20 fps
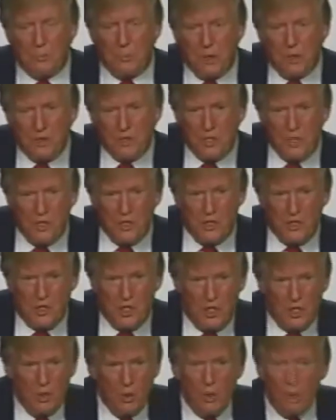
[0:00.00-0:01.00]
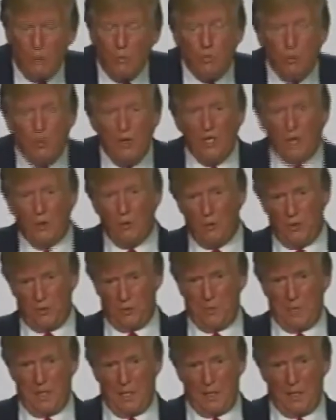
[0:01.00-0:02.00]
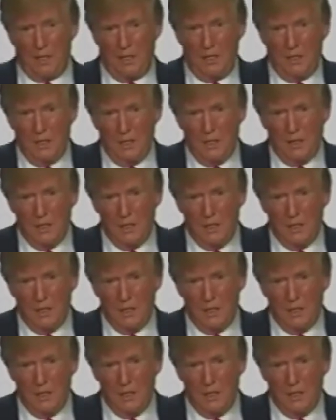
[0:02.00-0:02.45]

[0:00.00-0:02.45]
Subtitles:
President Xi, who I really respect.